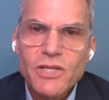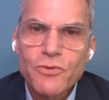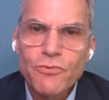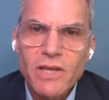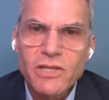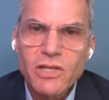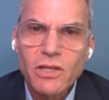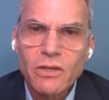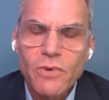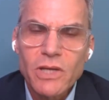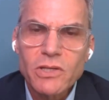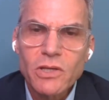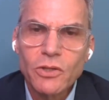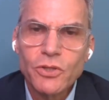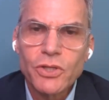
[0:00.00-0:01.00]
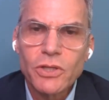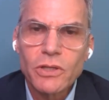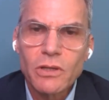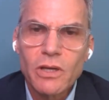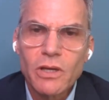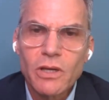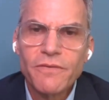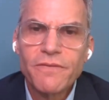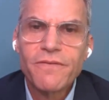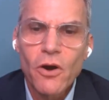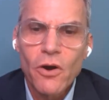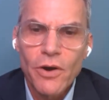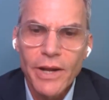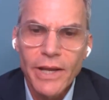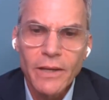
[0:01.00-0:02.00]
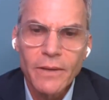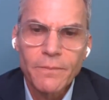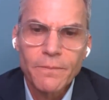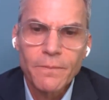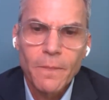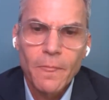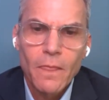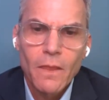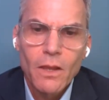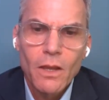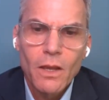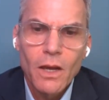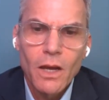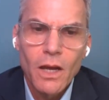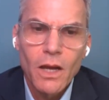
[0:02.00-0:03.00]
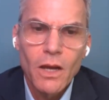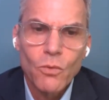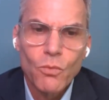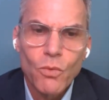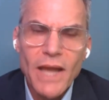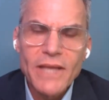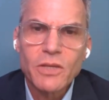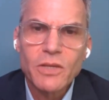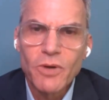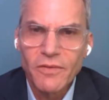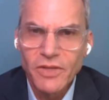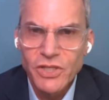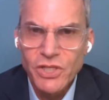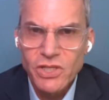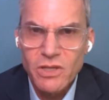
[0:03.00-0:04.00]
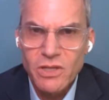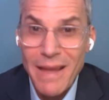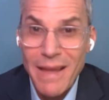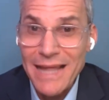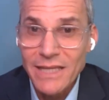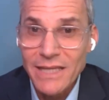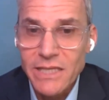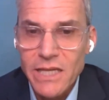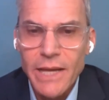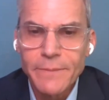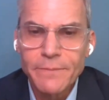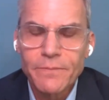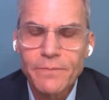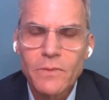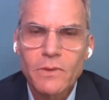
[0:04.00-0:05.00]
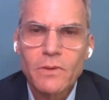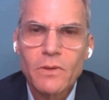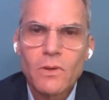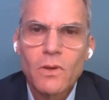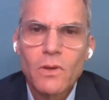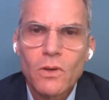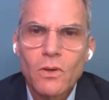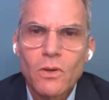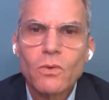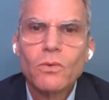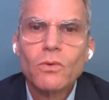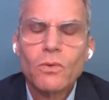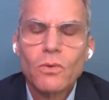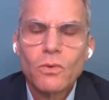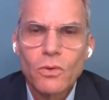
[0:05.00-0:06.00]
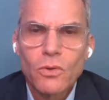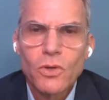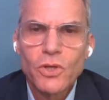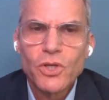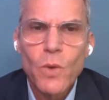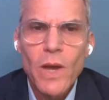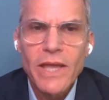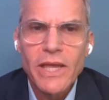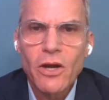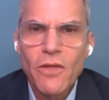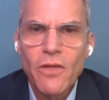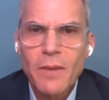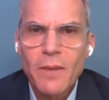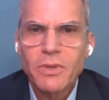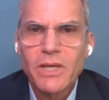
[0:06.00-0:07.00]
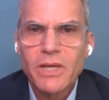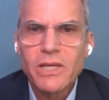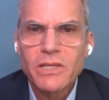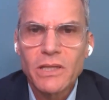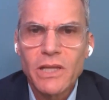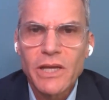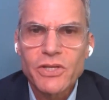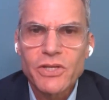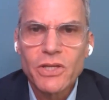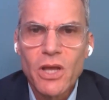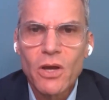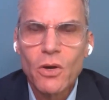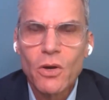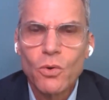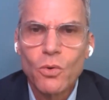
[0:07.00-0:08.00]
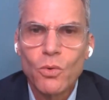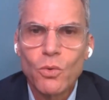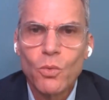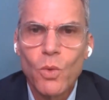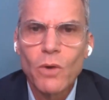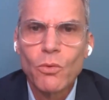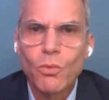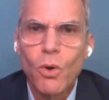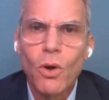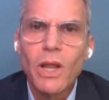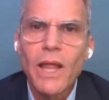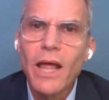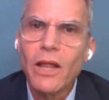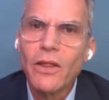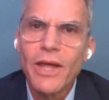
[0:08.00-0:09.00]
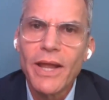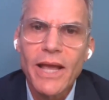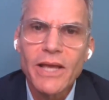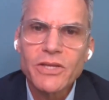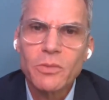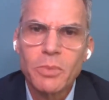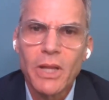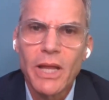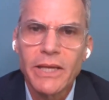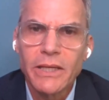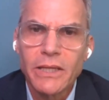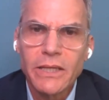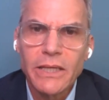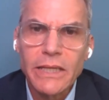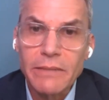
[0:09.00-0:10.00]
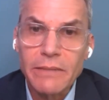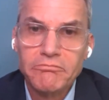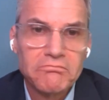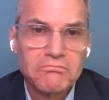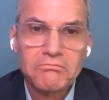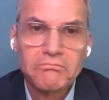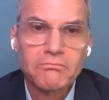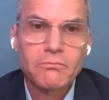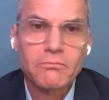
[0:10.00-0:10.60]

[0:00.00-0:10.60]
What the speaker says: just passed a resolution conferring rights and privileges to Palestine. Could you weigh in on that, please, and let us know what role ELNET has to play